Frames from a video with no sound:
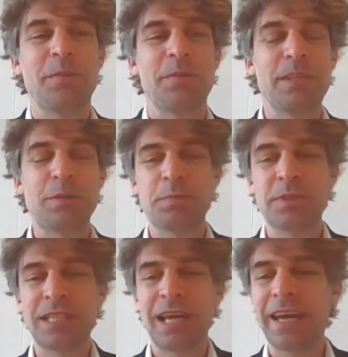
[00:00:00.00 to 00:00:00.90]
This
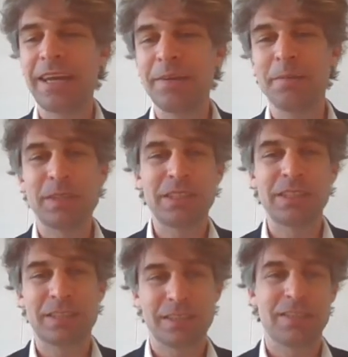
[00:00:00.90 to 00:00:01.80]
psi, which
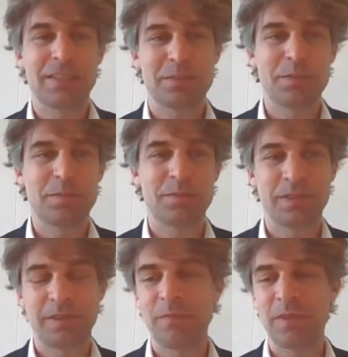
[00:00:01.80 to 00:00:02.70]
is
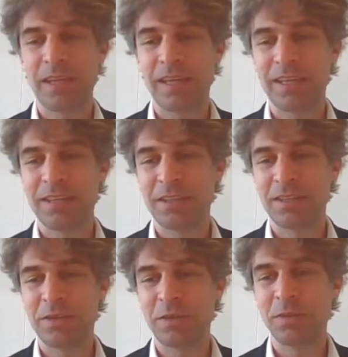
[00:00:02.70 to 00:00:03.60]
it's called